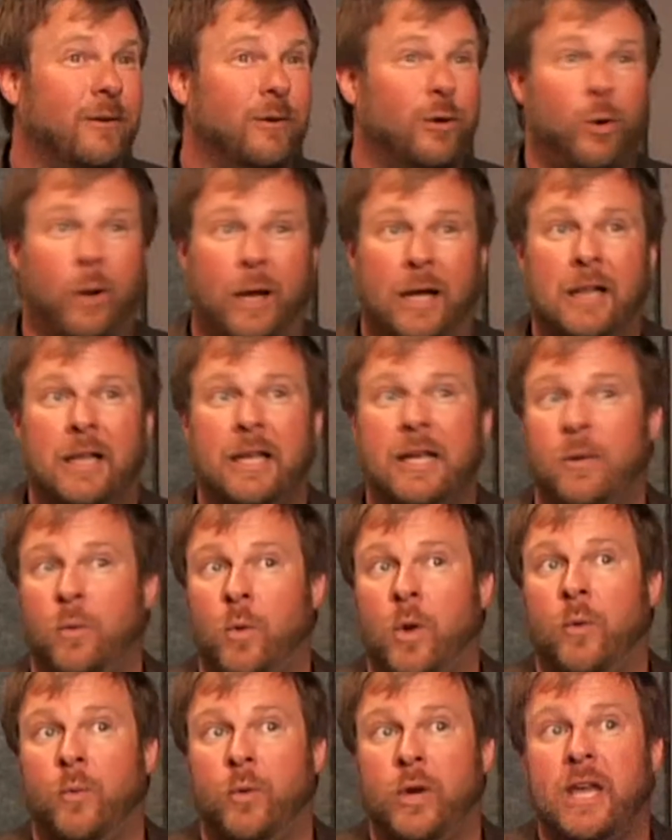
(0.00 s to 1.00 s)
quickly in
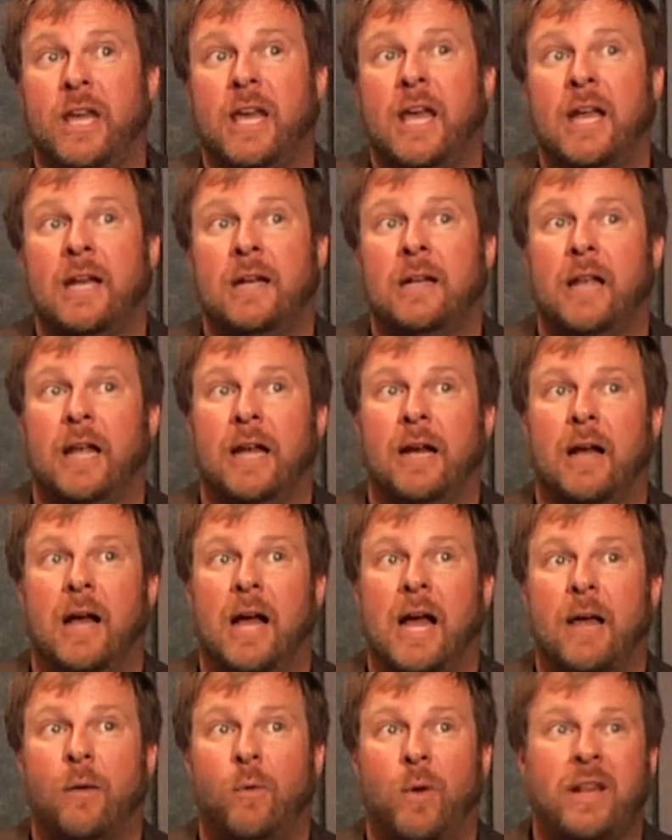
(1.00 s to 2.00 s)
one weekend. Like,
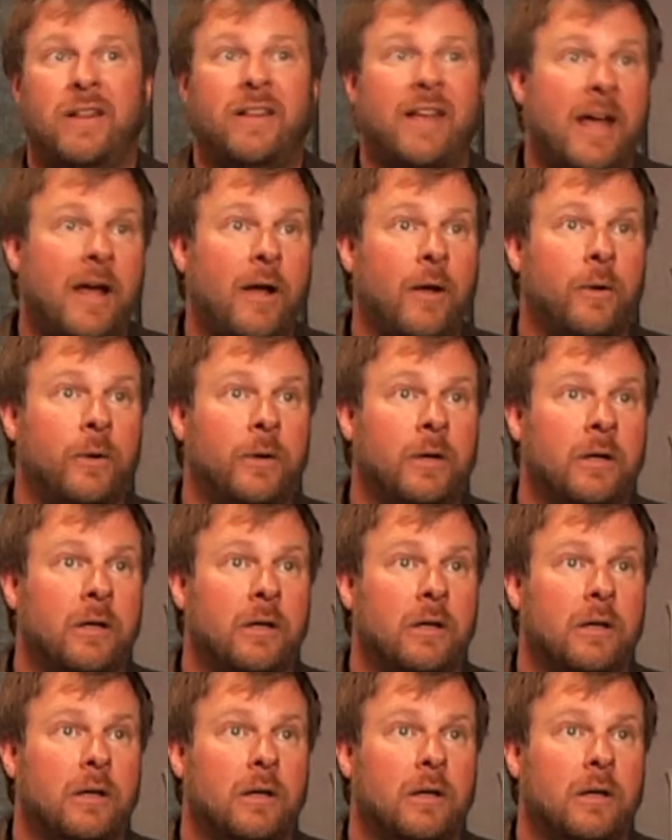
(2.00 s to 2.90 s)
I went down